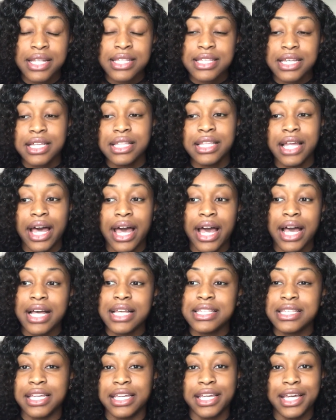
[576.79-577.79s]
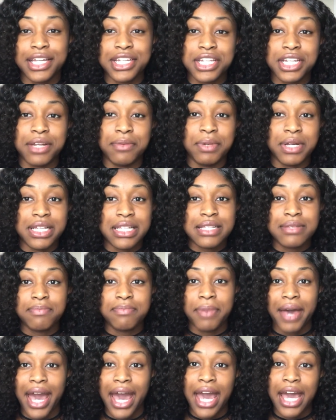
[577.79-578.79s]
to class and catching the bus
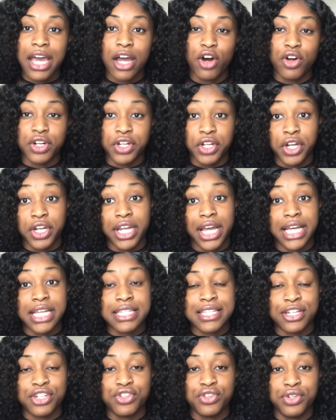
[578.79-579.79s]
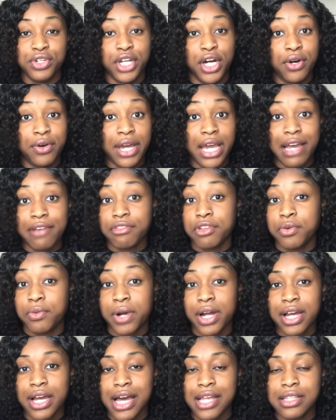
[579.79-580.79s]
back on your days that you don't have to
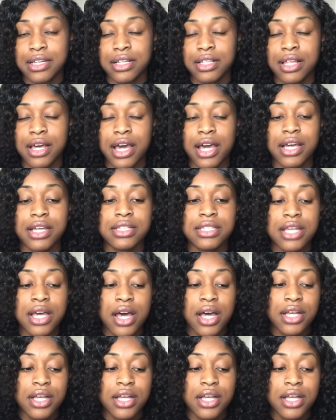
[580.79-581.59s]
work out the class.